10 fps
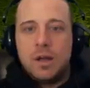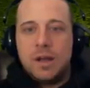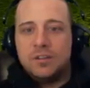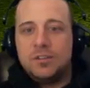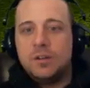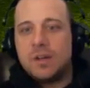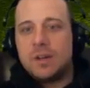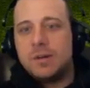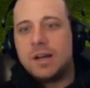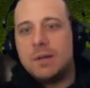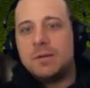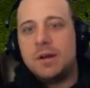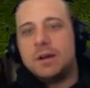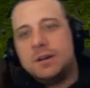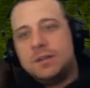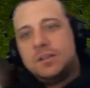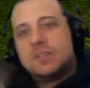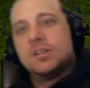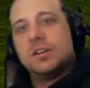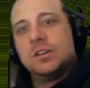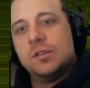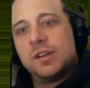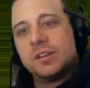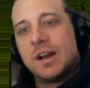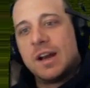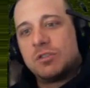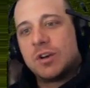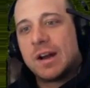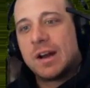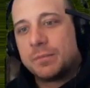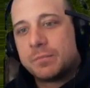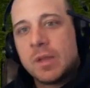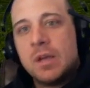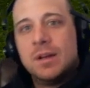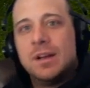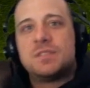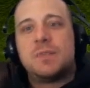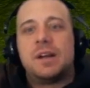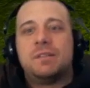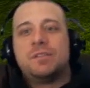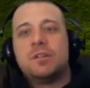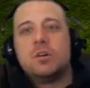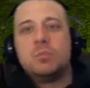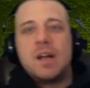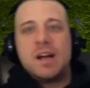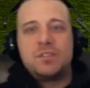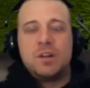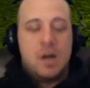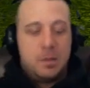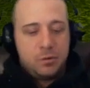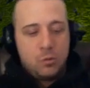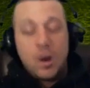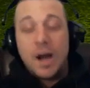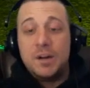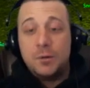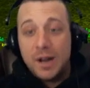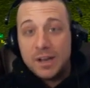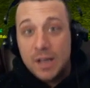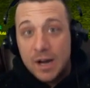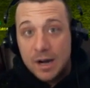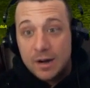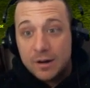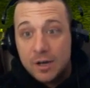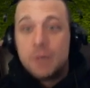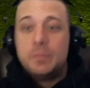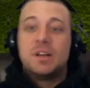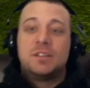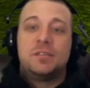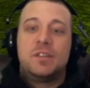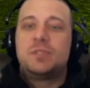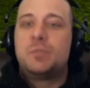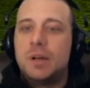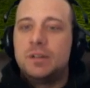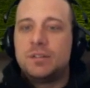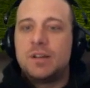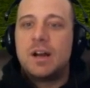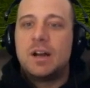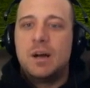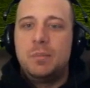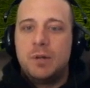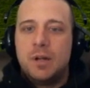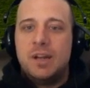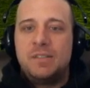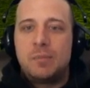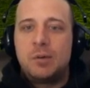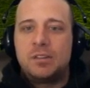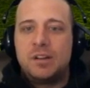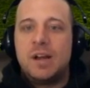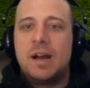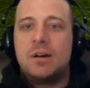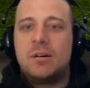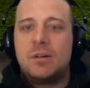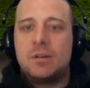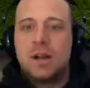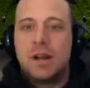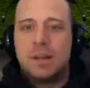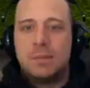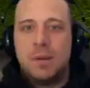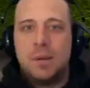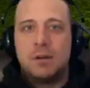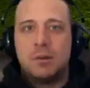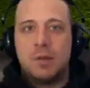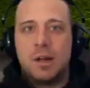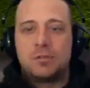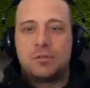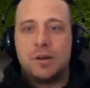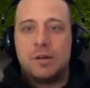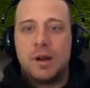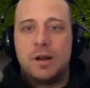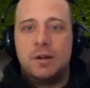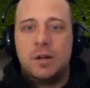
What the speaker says: And as soon as I'm in combat, these are the two things that I have tracking. Is my Inferno Blast up? Why do I care? Because if this button's not up, if I press it now, I get my Pyro Blast free, right?